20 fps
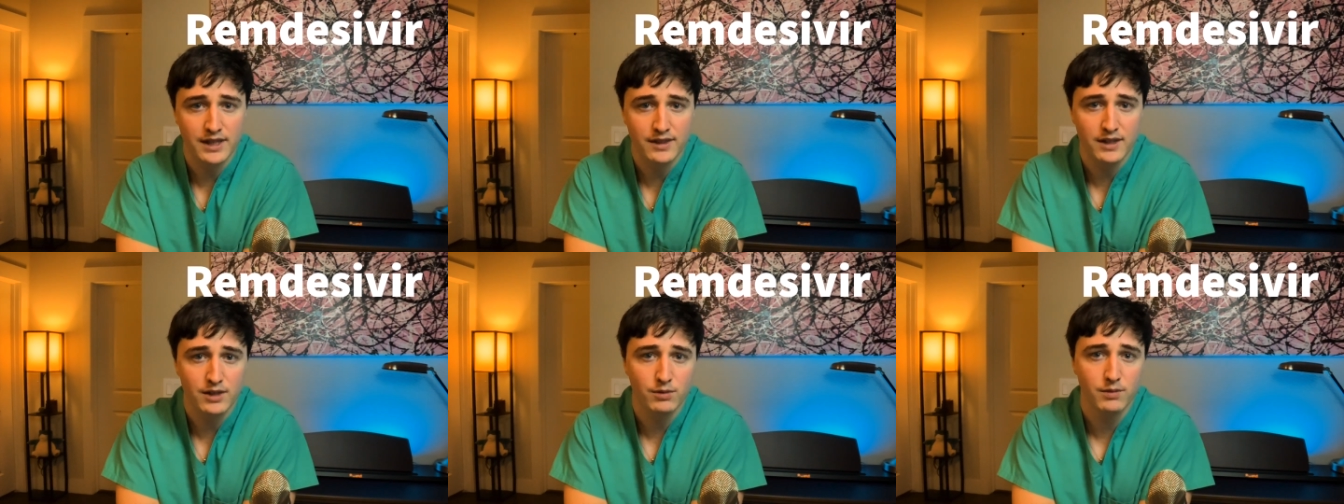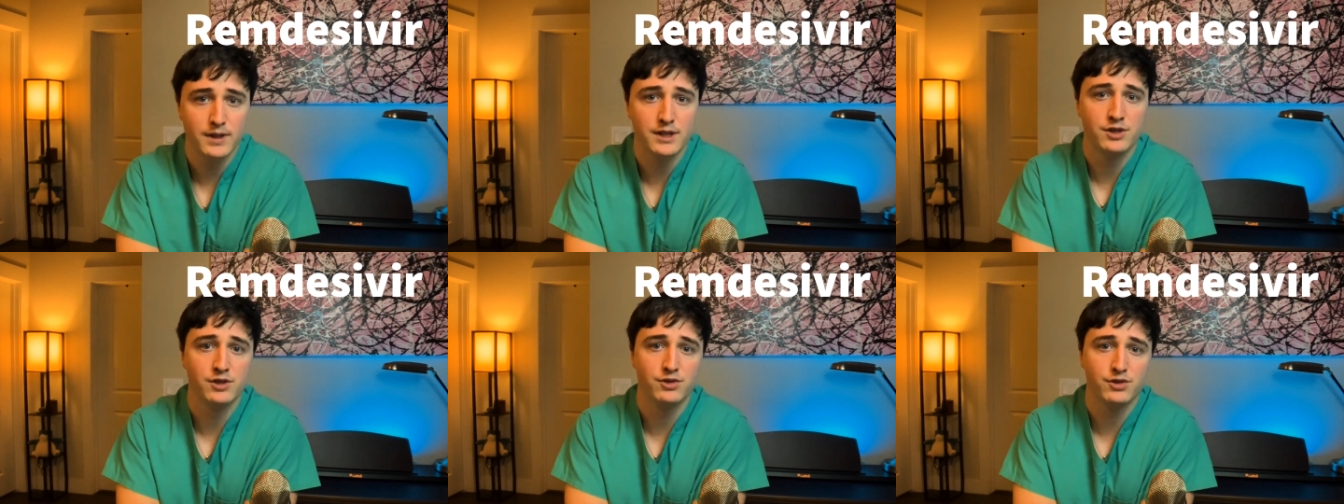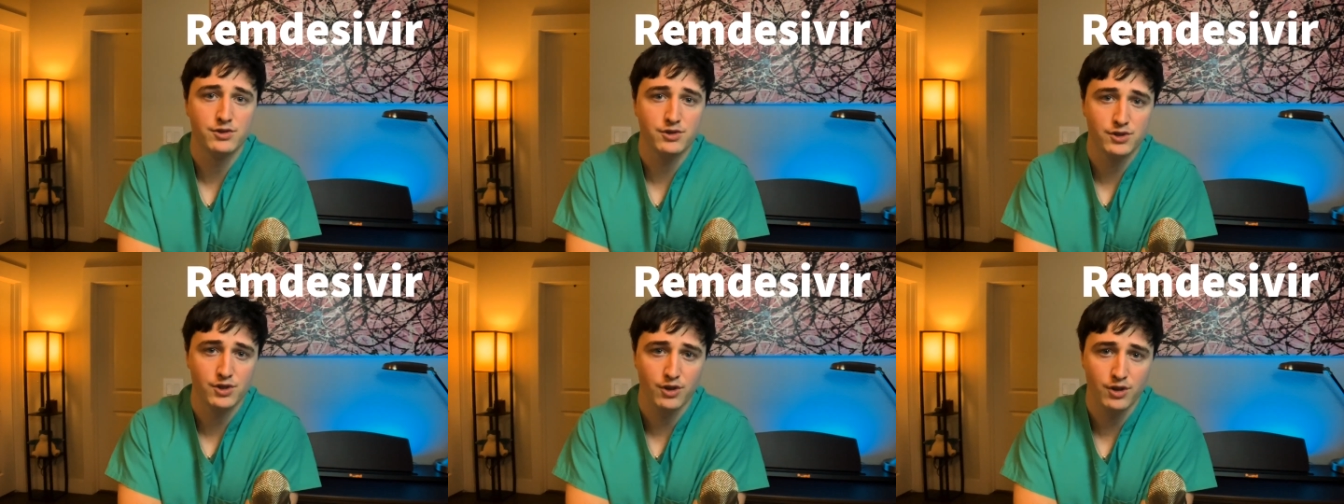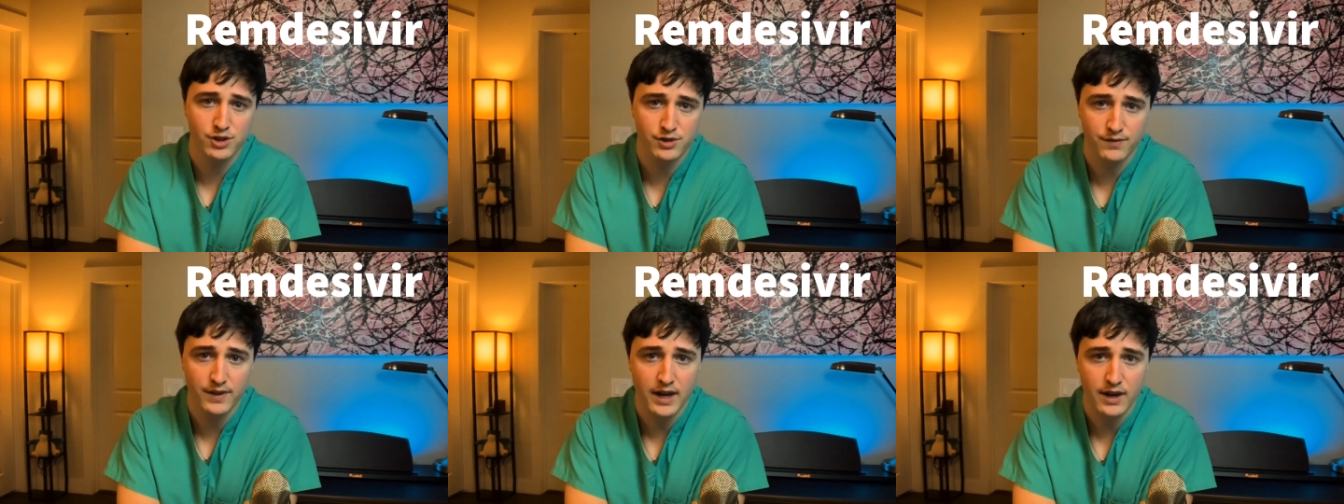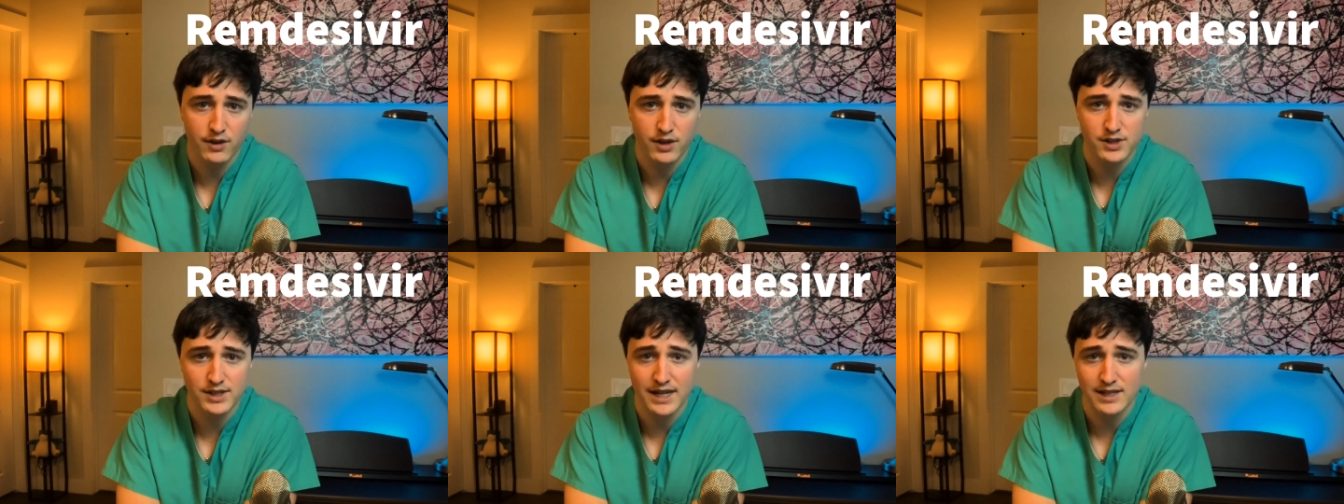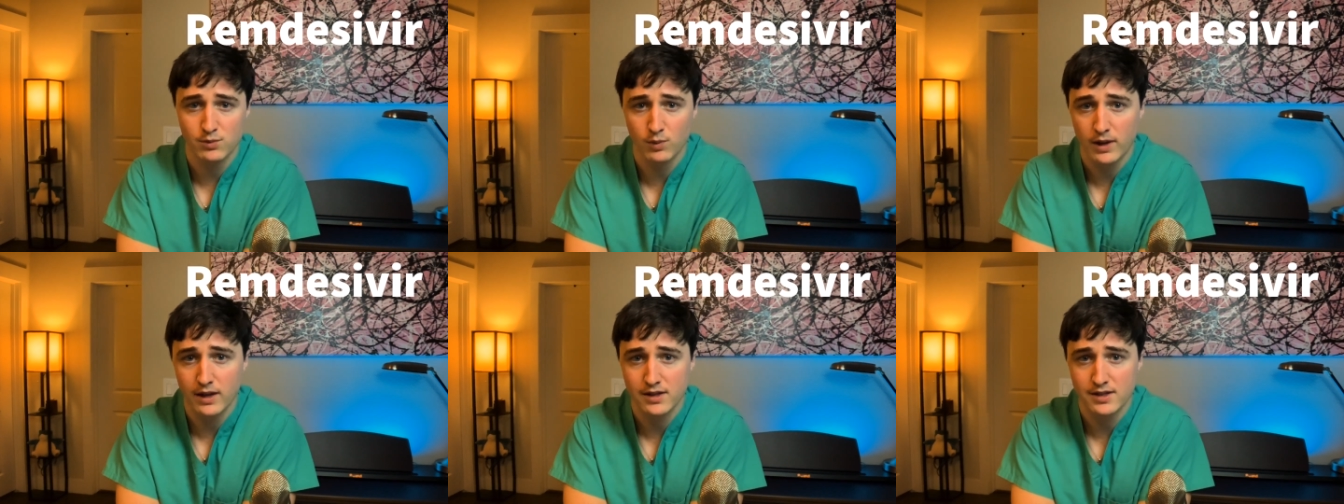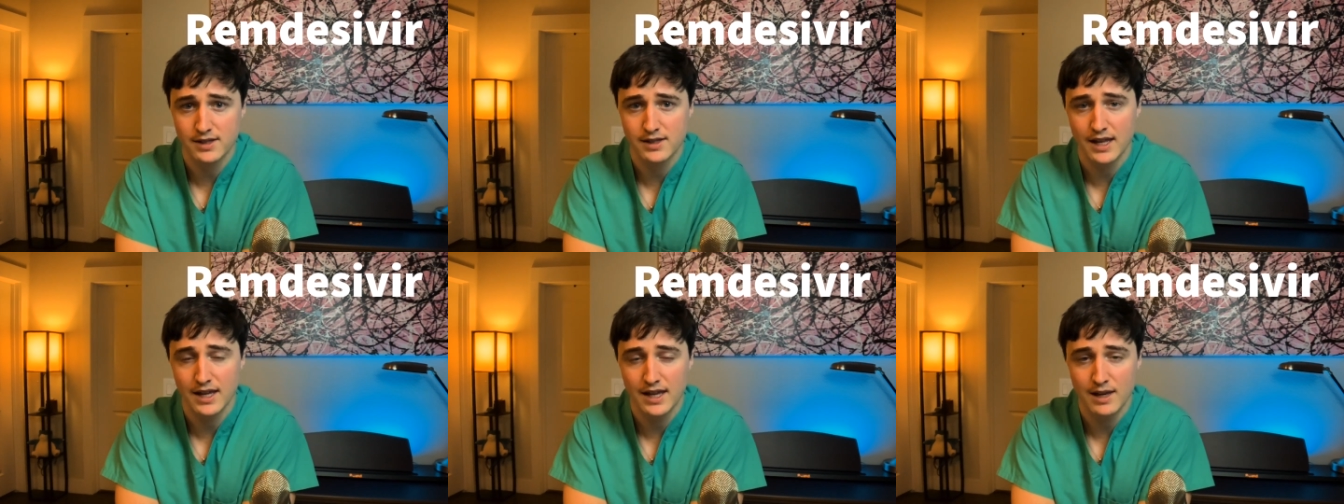the original SARS virus as well as
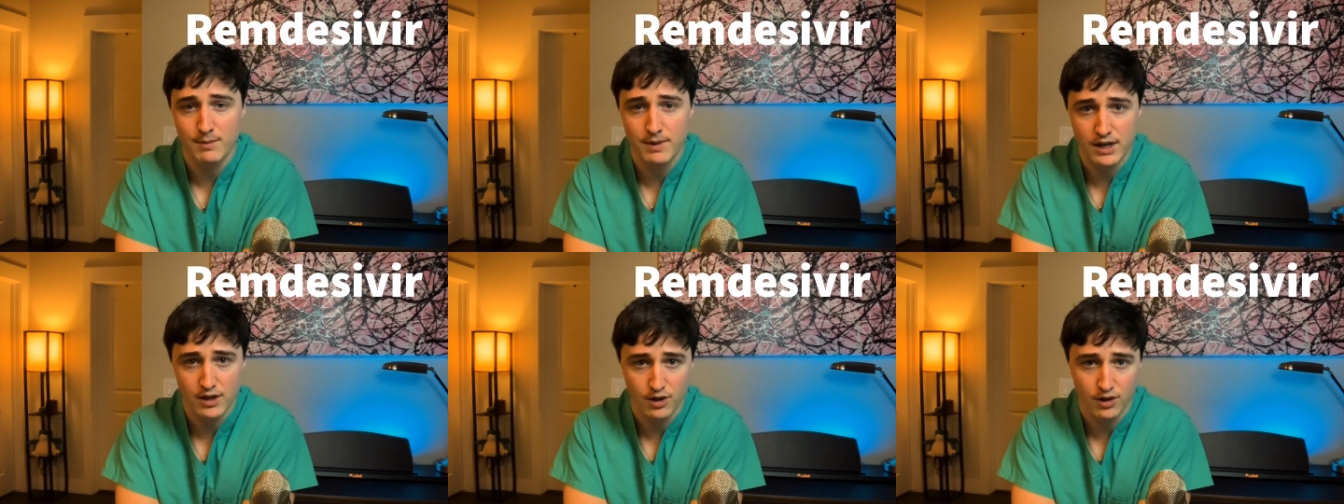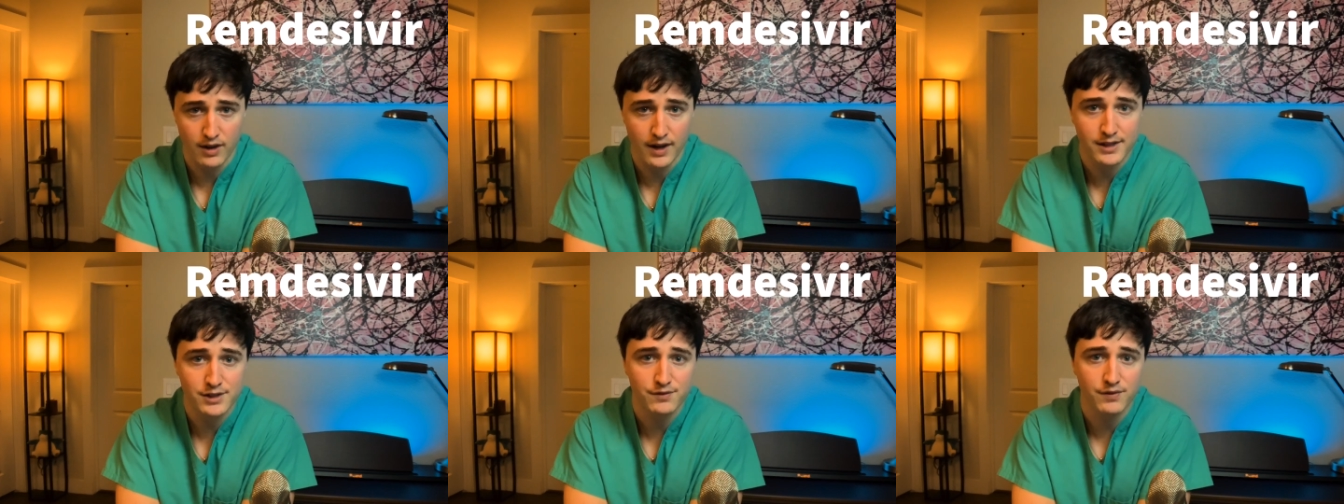the MERS